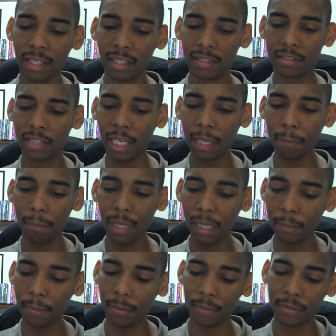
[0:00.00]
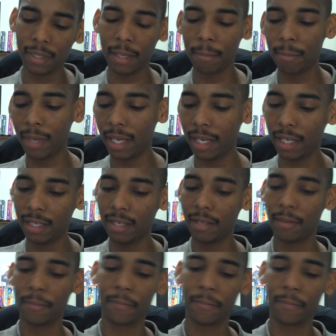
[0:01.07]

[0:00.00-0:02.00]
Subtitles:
the same people that made